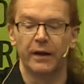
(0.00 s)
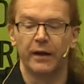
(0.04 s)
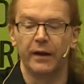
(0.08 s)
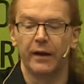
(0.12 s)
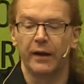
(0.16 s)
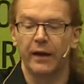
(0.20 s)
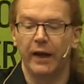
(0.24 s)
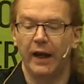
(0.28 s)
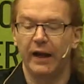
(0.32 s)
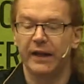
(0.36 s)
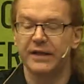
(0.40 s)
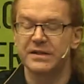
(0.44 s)

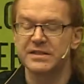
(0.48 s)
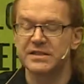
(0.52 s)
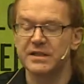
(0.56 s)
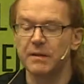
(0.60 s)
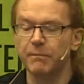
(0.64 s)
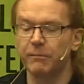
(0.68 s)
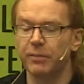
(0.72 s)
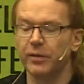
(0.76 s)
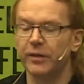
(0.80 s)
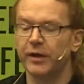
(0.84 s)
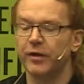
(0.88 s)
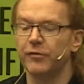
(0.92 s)
And it's
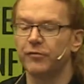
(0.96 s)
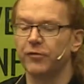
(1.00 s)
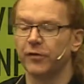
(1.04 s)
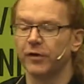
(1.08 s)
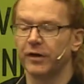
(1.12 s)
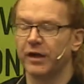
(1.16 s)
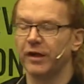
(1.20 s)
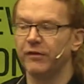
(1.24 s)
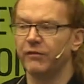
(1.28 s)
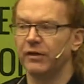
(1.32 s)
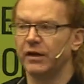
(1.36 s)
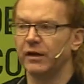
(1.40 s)
simple and
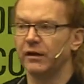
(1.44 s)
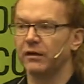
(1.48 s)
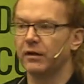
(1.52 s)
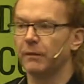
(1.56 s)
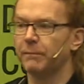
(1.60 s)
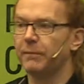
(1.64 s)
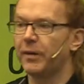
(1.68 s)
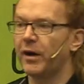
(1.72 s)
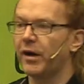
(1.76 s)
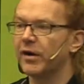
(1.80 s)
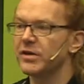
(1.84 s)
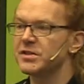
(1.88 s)
forgiving. The
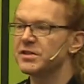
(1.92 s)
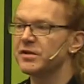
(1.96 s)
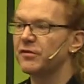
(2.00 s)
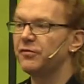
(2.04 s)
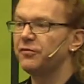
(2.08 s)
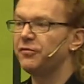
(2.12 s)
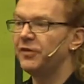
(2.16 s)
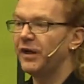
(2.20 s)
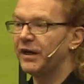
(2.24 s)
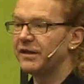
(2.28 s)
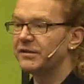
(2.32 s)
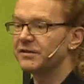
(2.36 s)
parser
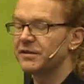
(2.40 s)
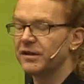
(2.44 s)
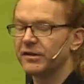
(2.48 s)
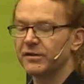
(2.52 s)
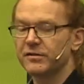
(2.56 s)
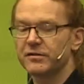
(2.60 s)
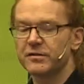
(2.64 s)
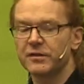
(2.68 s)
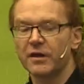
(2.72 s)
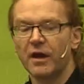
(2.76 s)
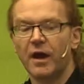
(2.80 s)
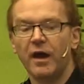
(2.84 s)

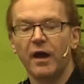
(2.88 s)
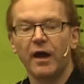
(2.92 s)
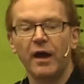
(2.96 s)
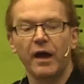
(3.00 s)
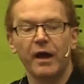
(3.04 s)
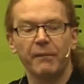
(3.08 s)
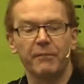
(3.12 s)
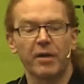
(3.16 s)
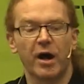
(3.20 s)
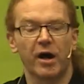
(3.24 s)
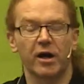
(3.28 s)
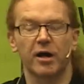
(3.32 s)
fixes
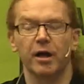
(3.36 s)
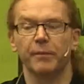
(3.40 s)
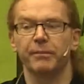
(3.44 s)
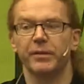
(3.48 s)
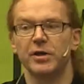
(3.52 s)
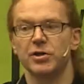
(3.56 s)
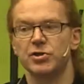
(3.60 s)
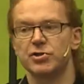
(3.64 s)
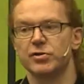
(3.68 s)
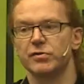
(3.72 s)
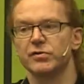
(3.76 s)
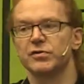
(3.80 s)
markup
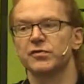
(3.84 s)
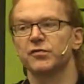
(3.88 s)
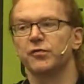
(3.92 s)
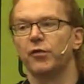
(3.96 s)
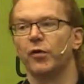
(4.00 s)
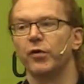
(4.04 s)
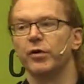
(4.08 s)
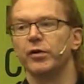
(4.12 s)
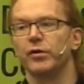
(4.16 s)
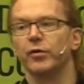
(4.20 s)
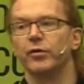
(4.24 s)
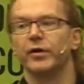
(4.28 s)
issues
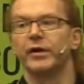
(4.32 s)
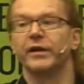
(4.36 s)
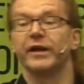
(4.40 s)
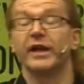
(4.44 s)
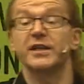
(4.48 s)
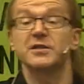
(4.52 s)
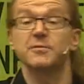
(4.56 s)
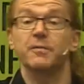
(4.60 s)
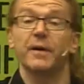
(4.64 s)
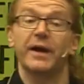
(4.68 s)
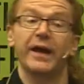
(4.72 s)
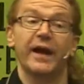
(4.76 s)
for you, and
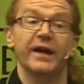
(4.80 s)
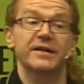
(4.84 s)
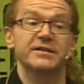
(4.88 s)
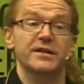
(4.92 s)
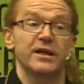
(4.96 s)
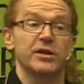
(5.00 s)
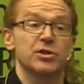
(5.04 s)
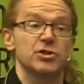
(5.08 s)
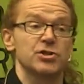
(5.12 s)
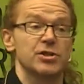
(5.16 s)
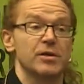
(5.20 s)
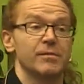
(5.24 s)
that's why
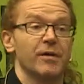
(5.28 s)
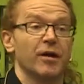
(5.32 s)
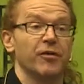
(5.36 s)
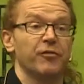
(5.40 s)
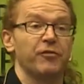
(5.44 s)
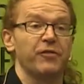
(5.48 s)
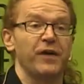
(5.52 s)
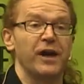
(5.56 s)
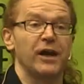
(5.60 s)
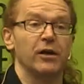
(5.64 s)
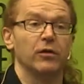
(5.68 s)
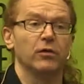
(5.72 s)
XHTML
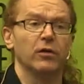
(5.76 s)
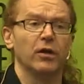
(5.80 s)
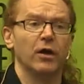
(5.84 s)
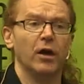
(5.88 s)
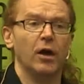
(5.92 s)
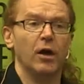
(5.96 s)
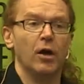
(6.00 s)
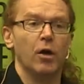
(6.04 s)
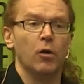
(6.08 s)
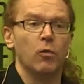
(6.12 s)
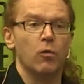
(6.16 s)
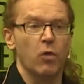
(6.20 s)
failed.
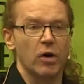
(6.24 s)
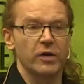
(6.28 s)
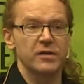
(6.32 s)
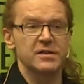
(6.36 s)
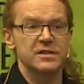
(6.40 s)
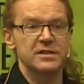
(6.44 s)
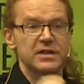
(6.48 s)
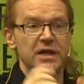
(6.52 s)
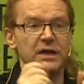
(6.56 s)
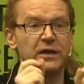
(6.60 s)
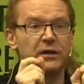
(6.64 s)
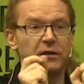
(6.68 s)
One
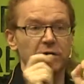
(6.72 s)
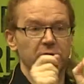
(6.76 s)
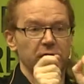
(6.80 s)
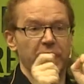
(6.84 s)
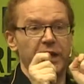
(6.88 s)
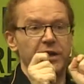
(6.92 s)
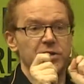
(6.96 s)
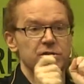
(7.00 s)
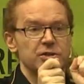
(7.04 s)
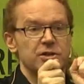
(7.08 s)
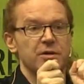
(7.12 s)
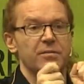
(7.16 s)
single
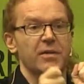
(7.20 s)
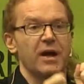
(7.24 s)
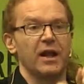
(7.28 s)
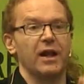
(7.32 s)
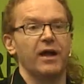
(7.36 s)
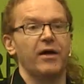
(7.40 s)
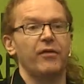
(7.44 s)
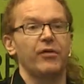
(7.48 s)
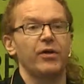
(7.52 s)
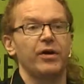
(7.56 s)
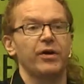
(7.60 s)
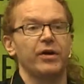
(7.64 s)
HTML
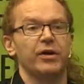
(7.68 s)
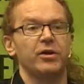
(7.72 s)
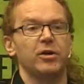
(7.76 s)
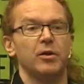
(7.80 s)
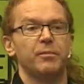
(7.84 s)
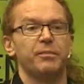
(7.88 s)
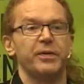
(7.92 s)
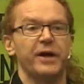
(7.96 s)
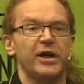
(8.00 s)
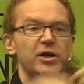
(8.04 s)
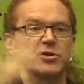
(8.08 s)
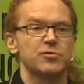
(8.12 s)
error and your page